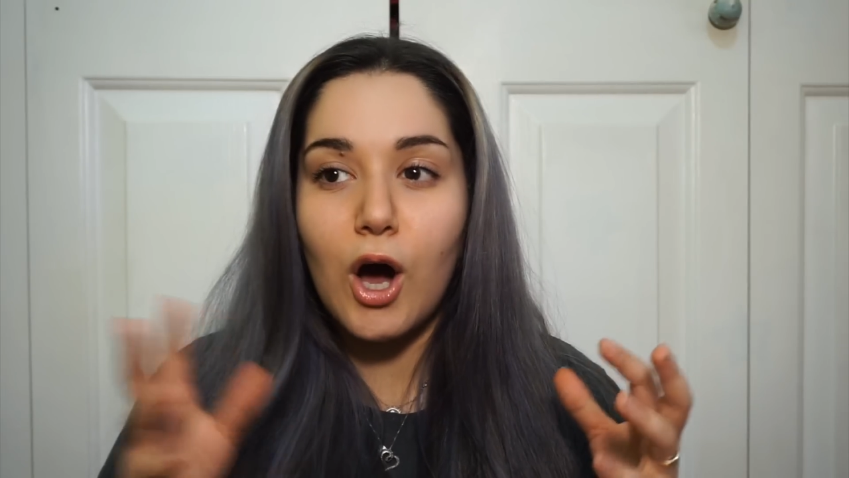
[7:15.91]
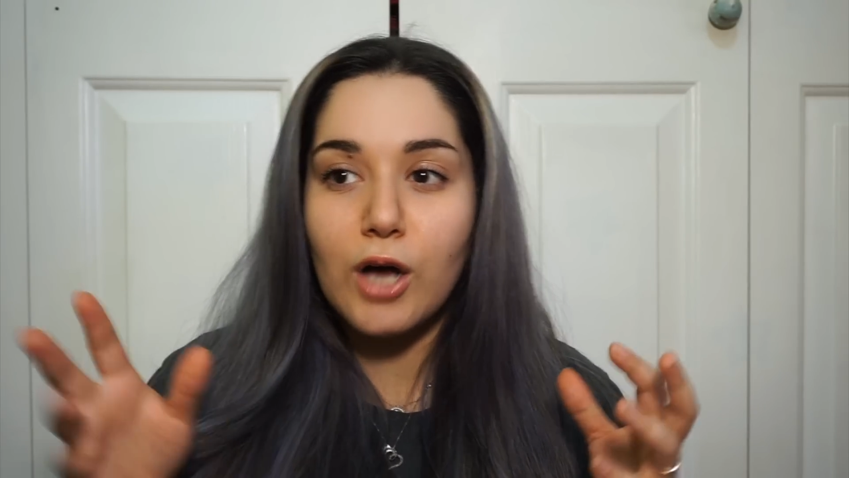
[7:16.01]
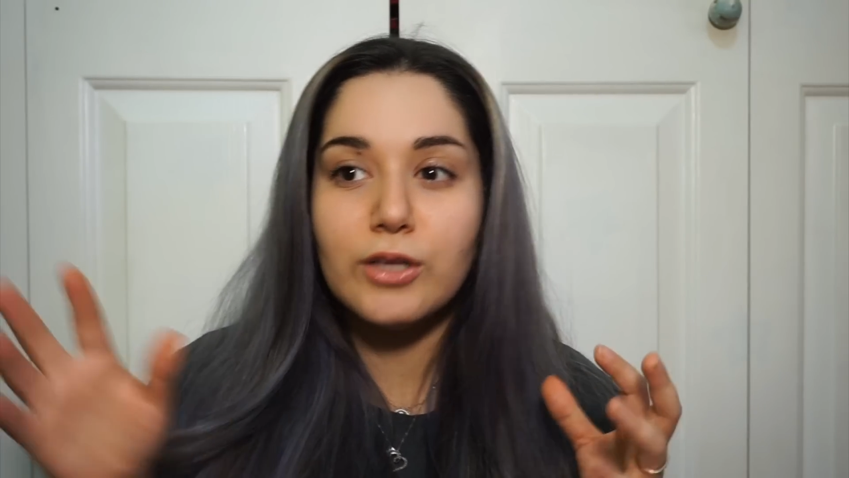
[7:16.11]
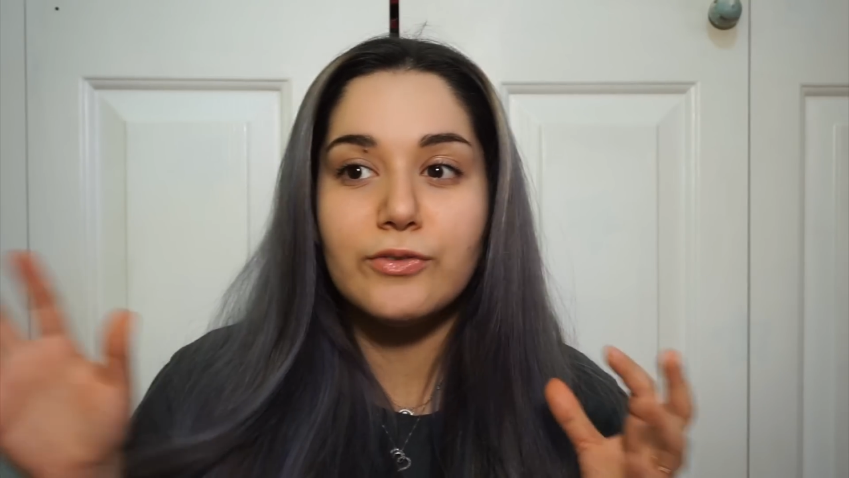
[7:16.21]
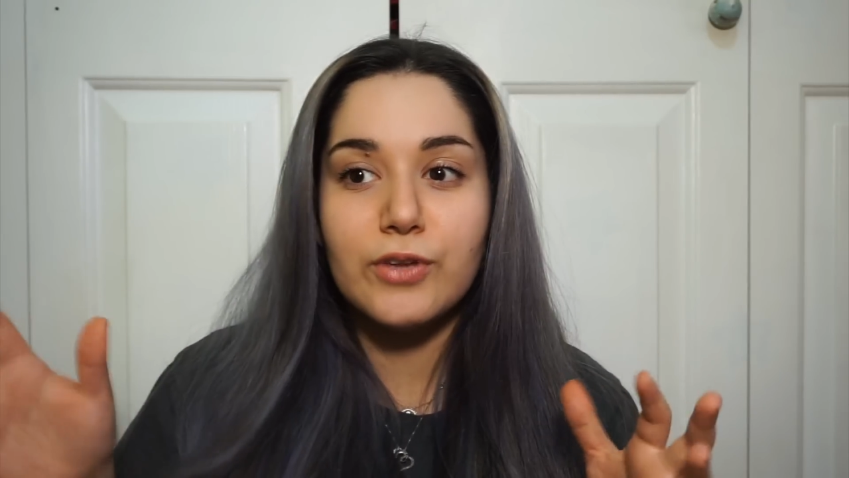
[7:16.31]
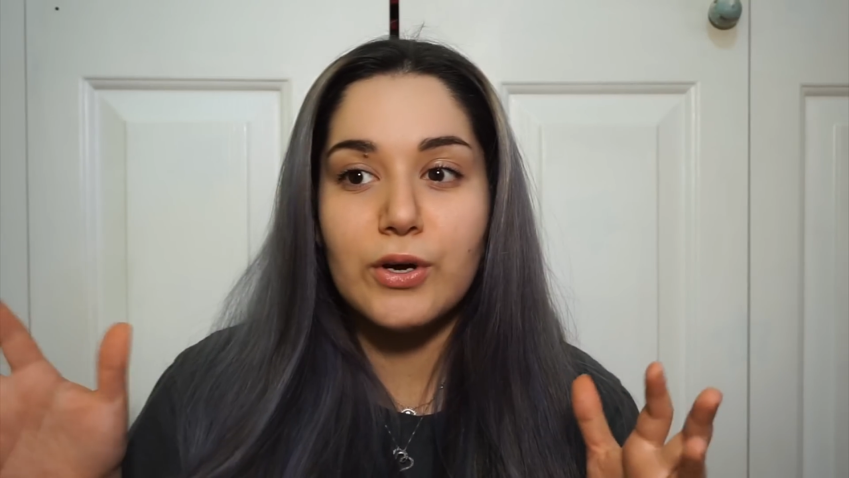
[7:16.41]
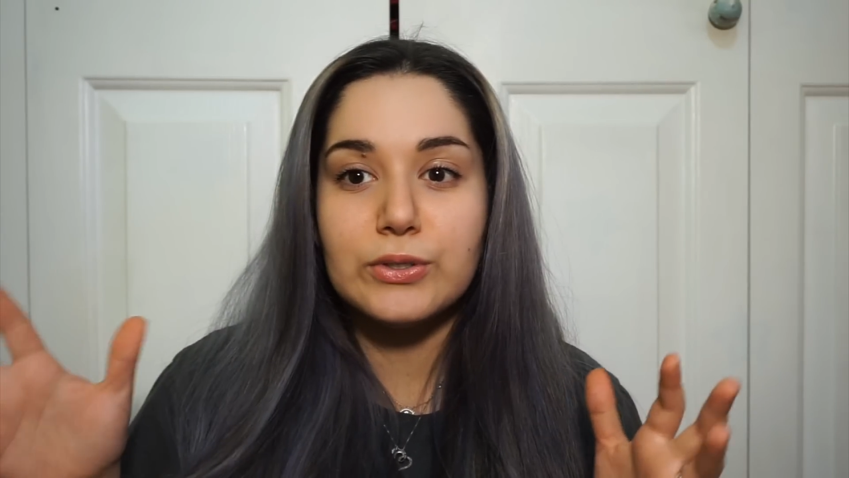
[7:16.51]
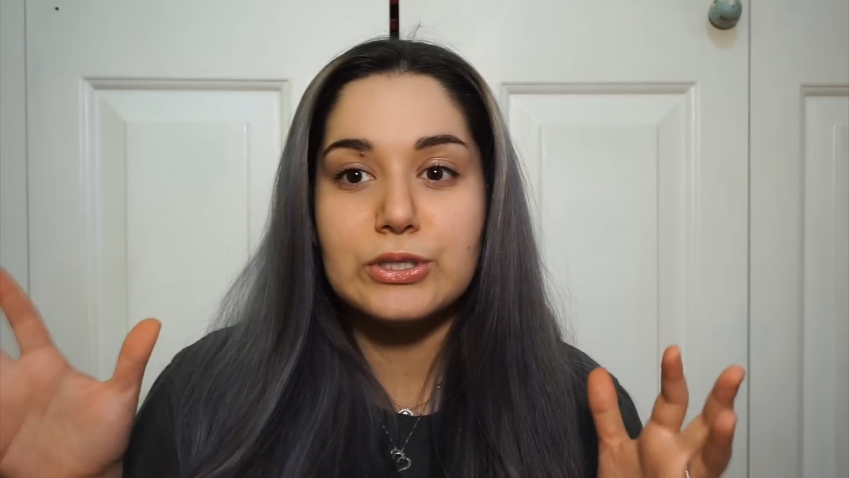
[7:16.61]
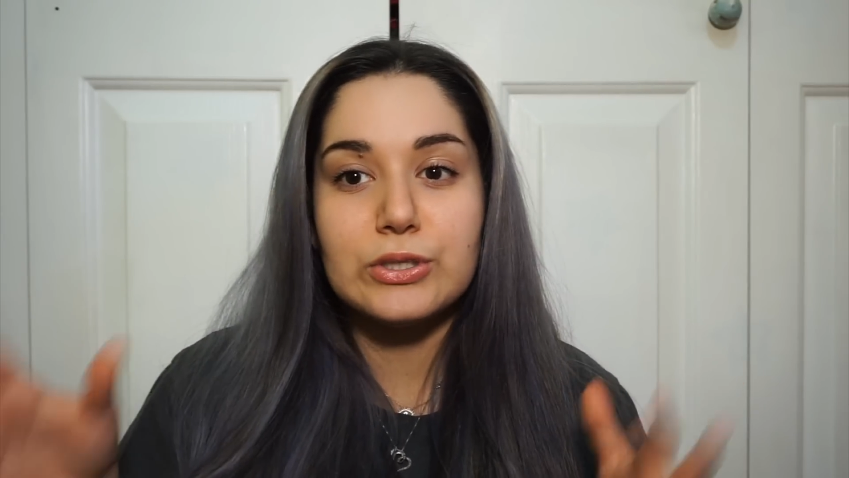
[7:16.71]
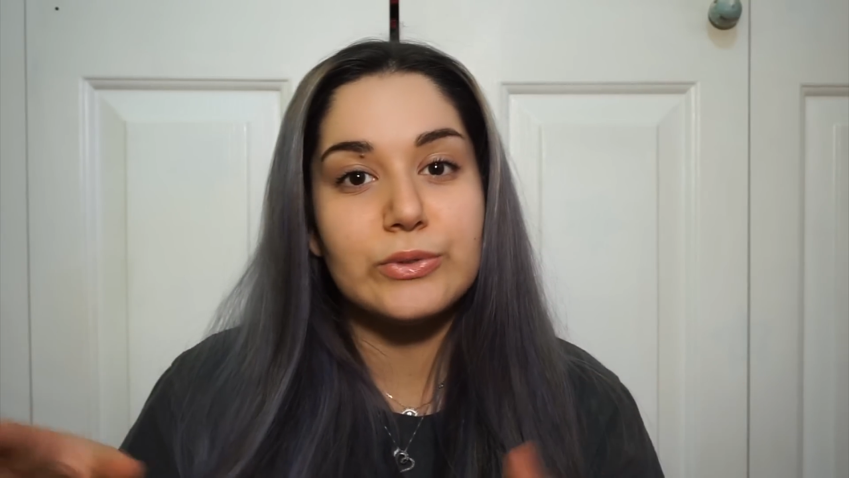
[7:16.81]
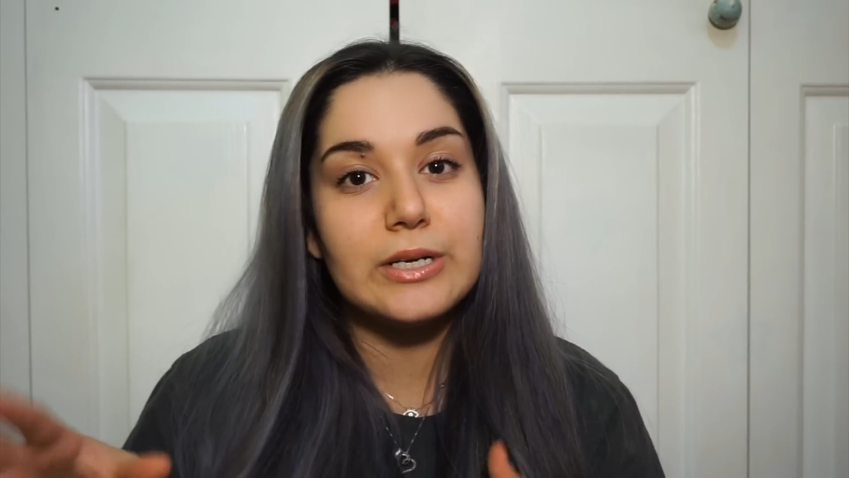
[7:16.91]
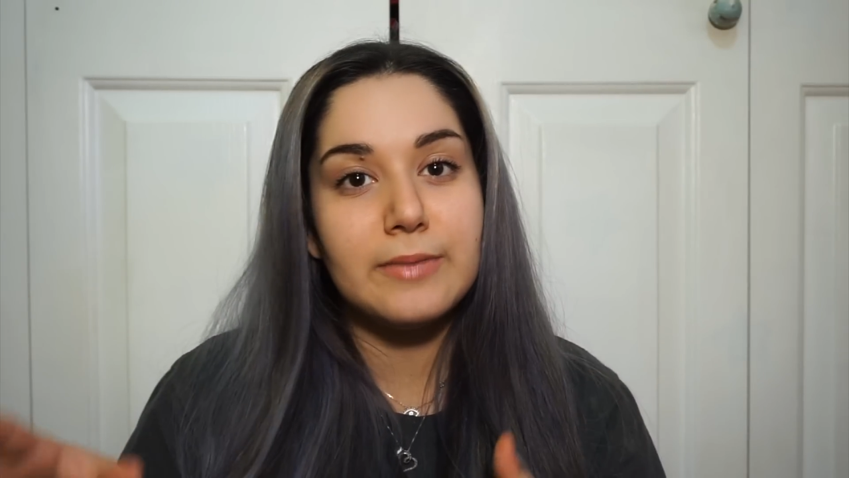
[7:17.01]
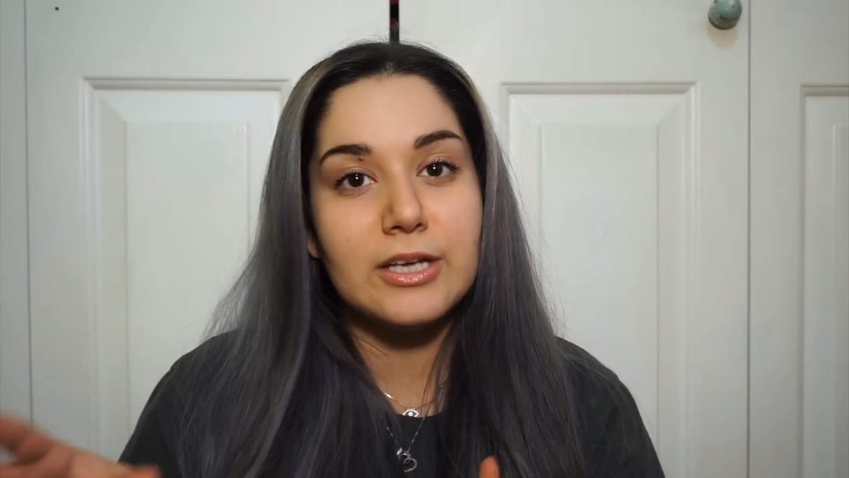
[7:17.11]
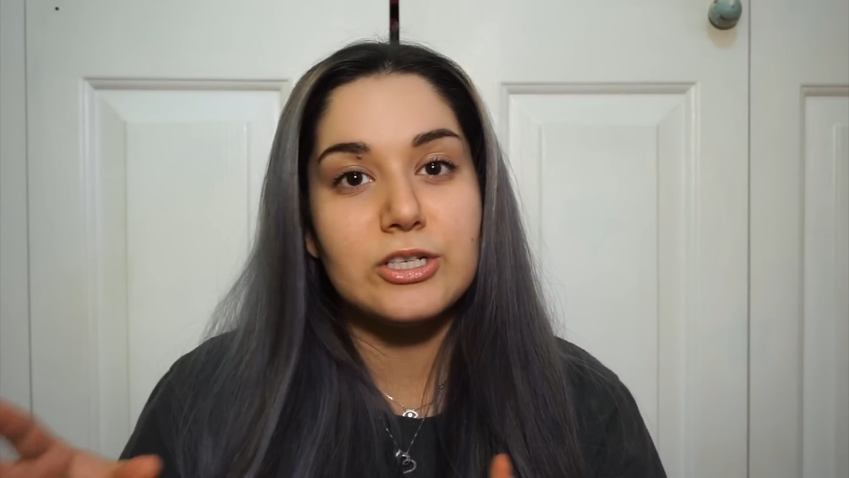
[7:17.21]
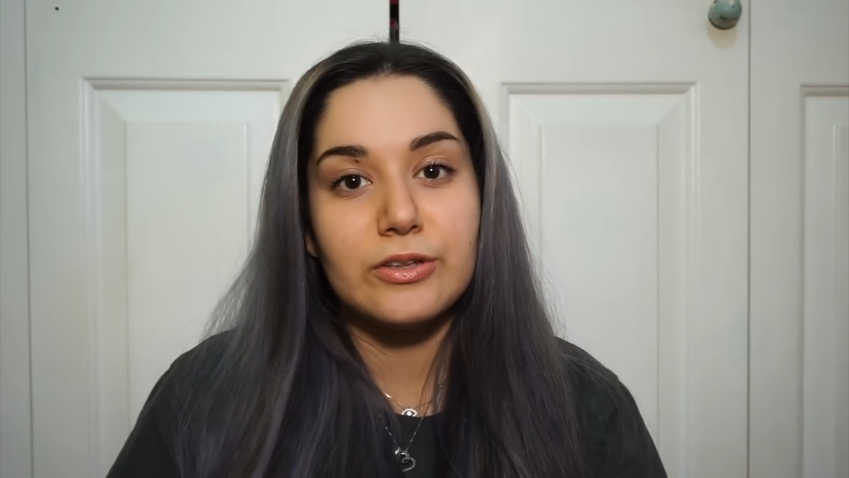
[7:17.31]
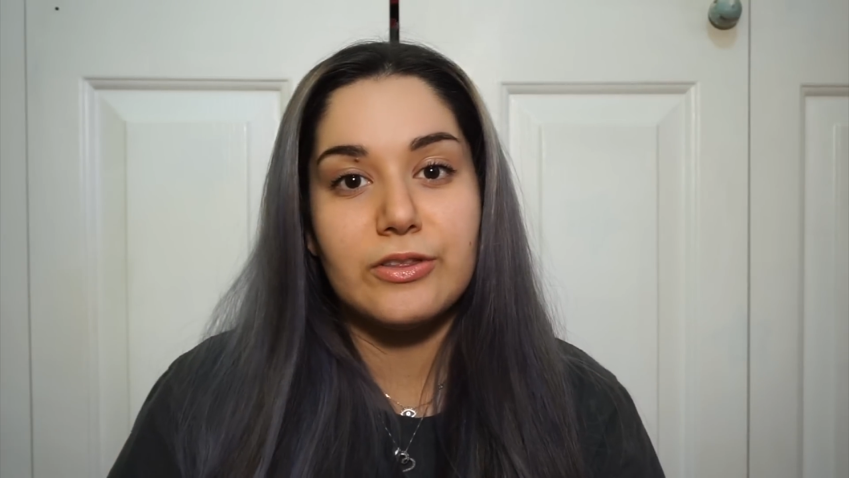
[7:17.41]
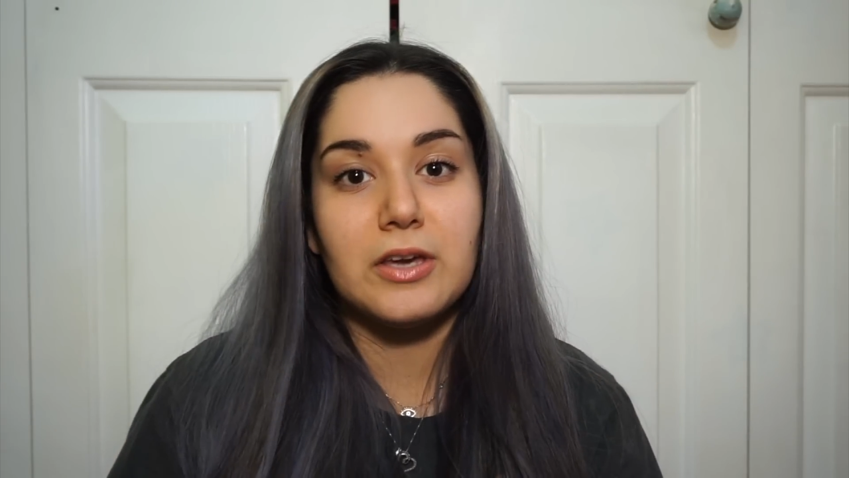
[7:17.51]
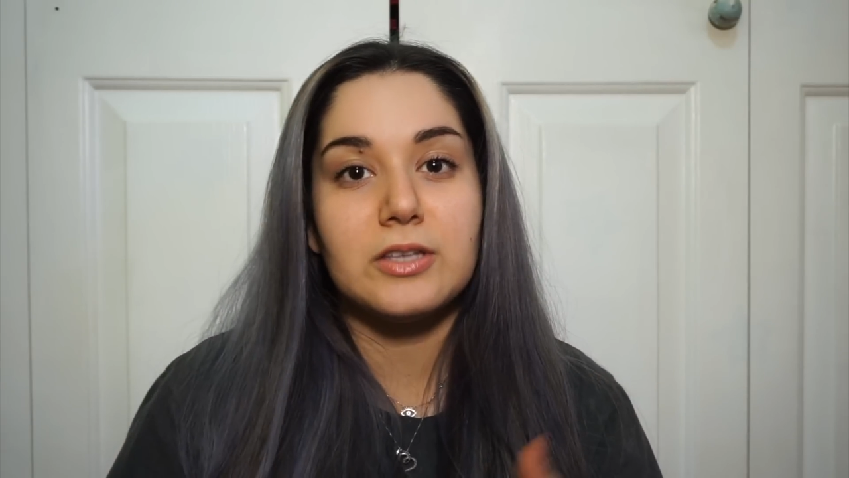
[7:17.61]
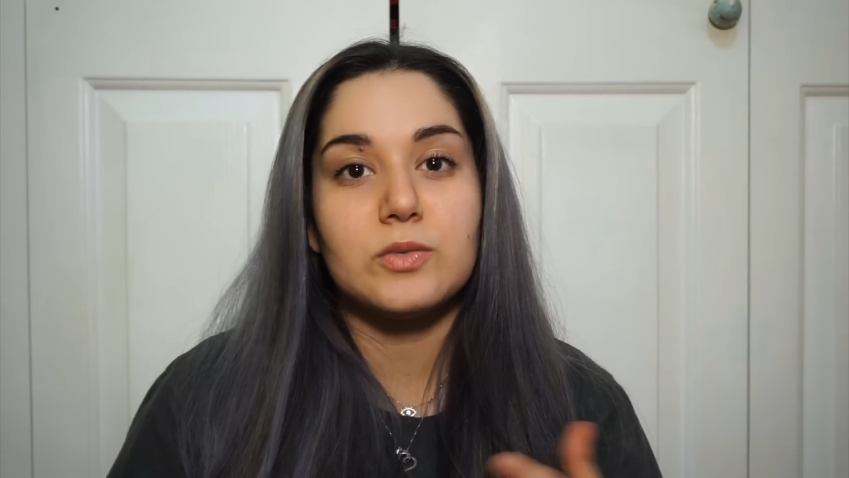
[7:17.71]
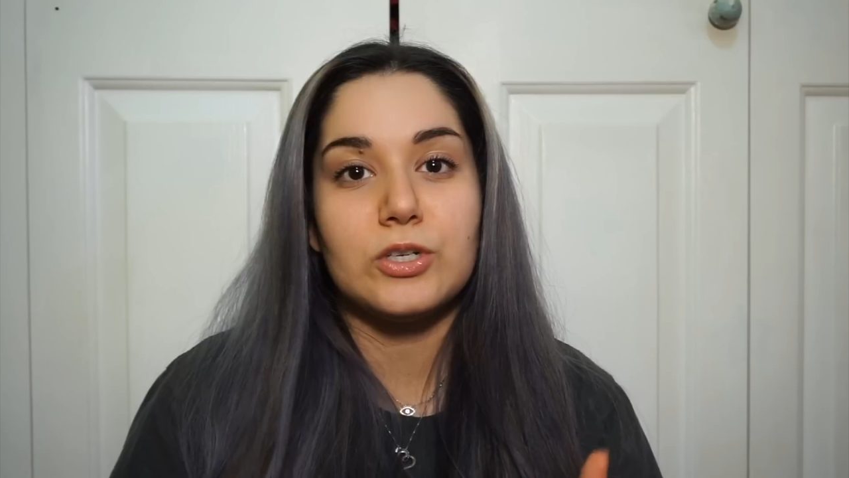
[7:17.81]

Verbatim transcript: all of those three major things,